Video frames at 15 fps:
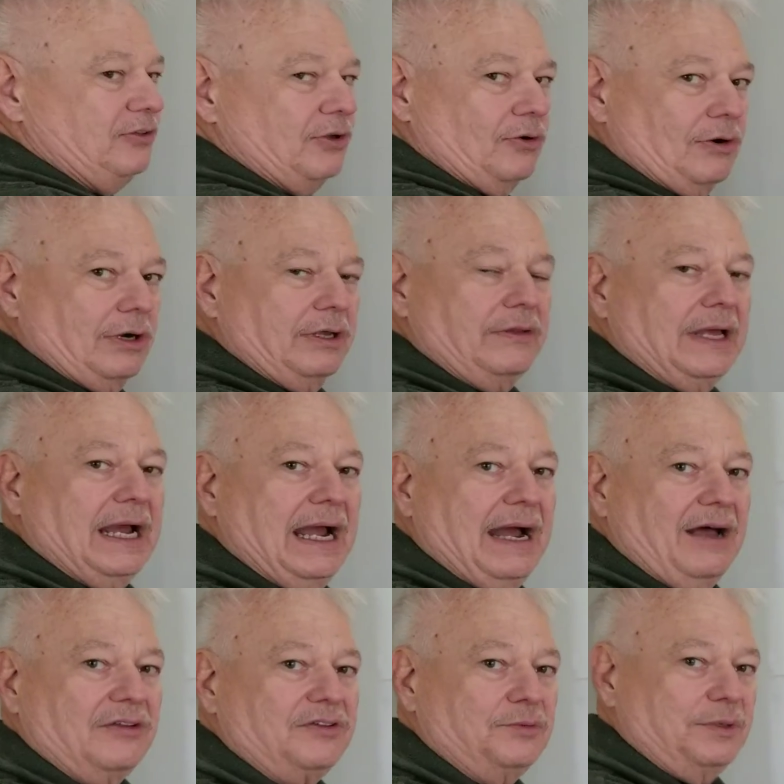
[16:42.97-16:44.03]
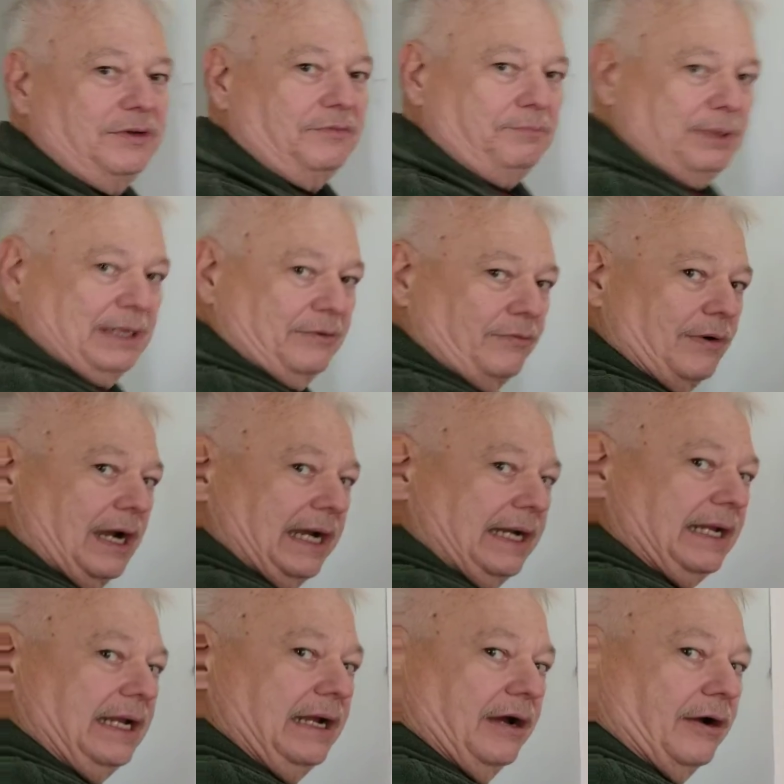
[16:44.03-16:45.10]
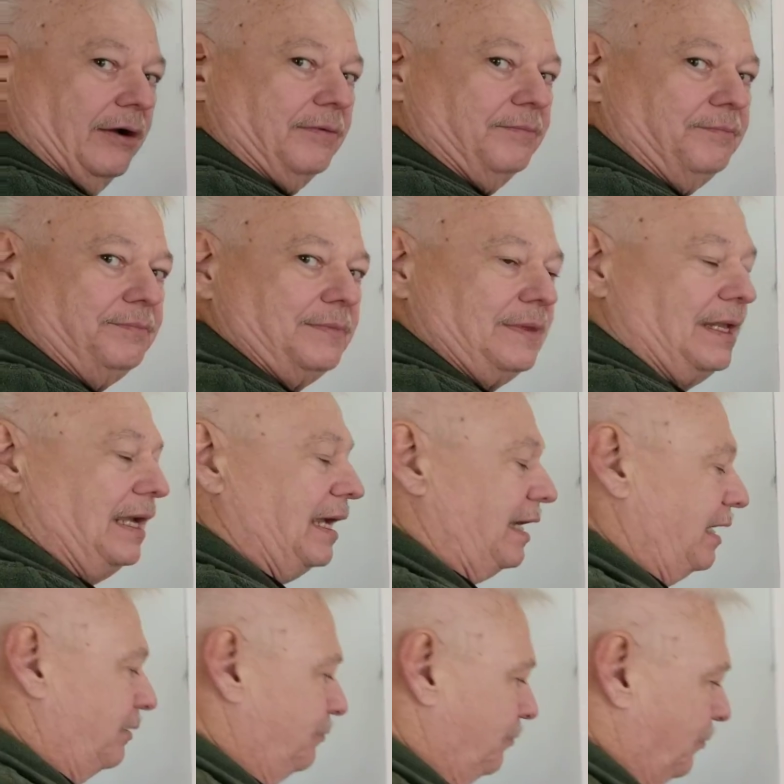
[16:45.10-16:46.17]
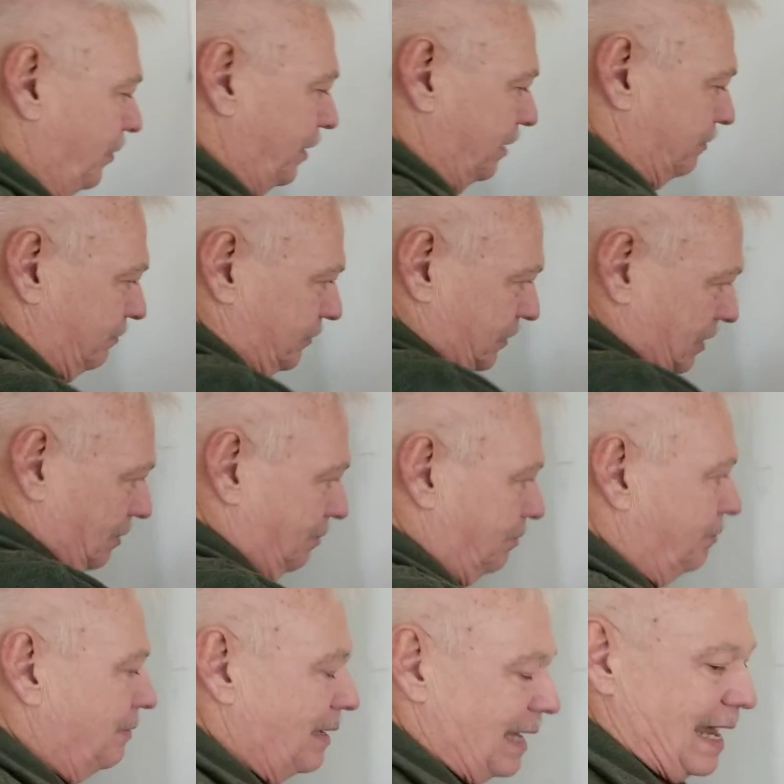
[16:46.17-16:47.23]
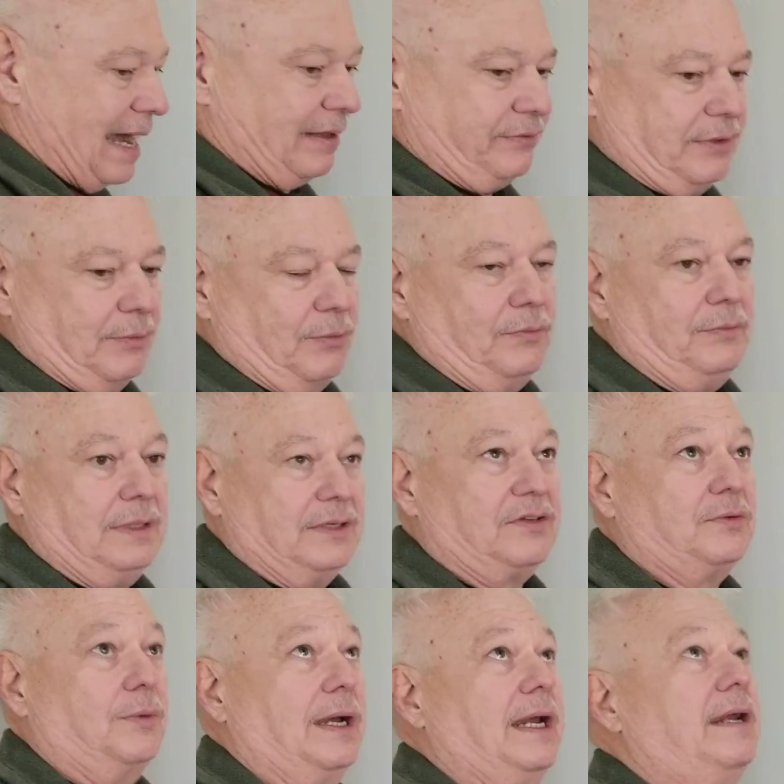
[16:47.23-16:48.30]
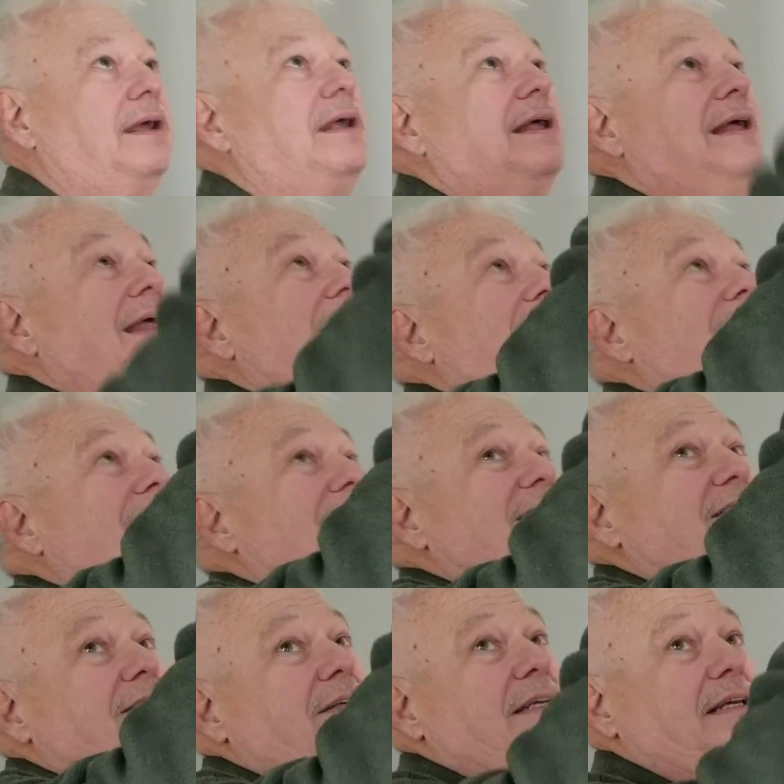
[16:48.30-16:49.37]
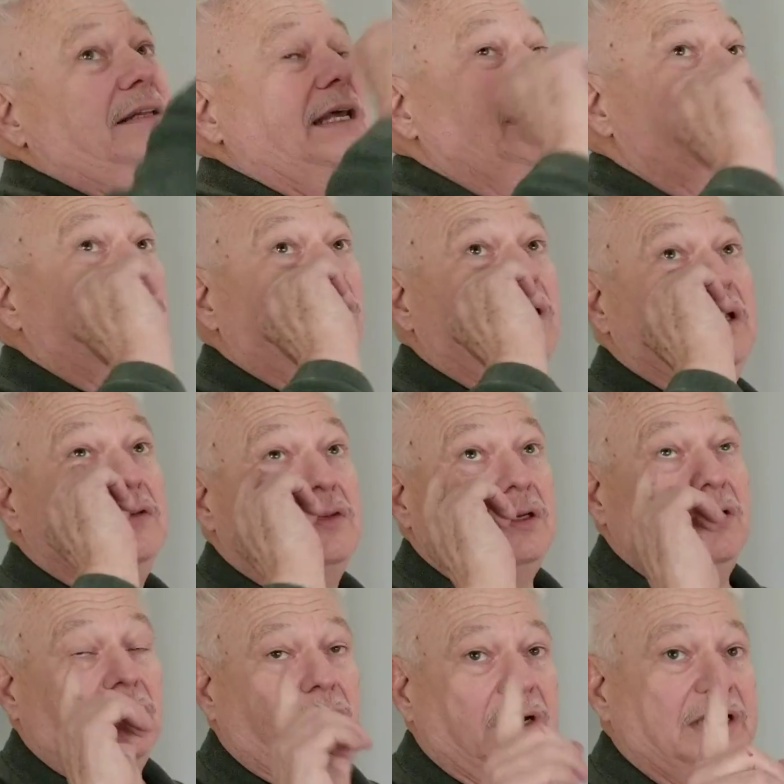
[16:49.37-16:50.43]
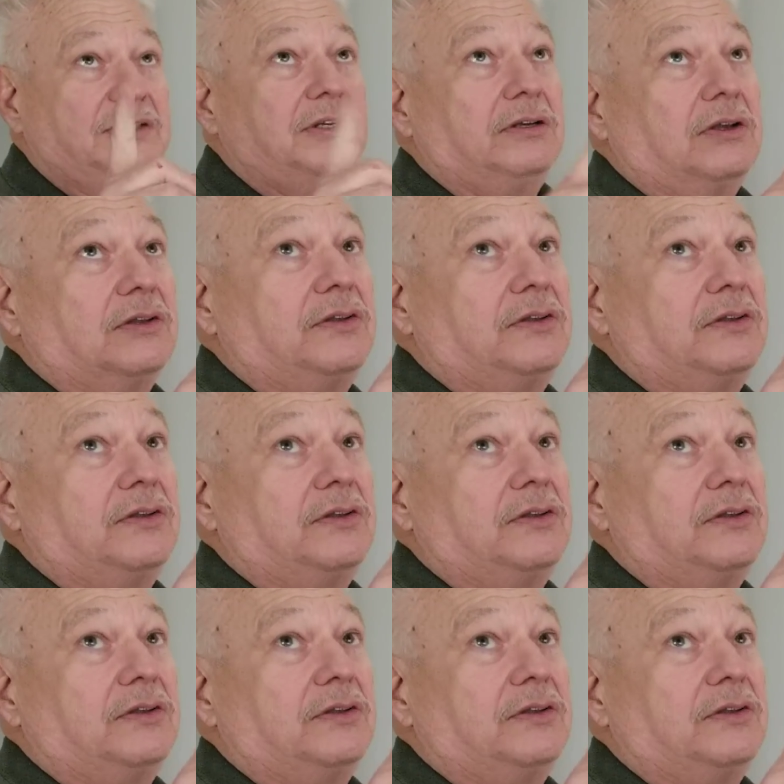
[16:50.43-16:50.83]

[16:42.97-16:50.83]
door to the house would have been right here, and it would come out this way. This ceiling was an original